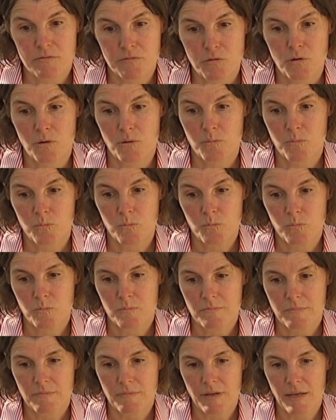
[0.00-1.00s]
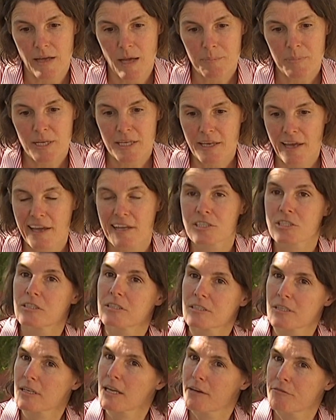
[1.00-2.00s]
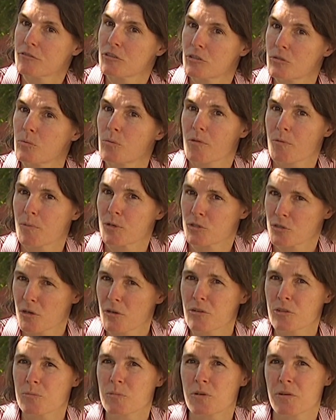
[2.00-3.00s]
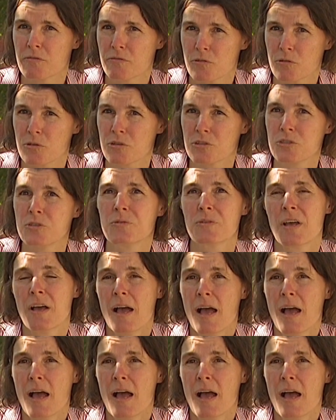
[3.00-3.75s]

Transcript: for applications that have to do with petroleum conversion,